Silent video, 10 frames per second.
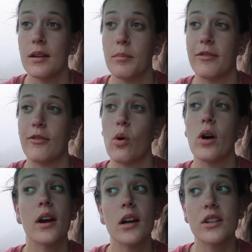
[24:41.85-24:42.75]

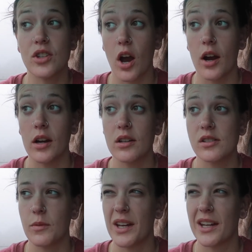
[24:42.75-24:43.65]
before dark
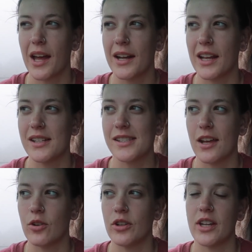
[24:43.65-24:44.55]
so we can kind of get
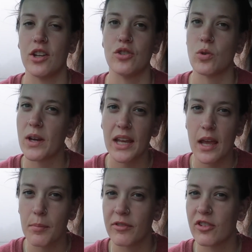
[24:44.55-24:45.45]
settled and enjoy
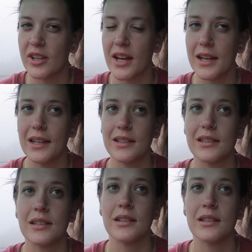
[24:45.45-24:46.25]
camp for the night.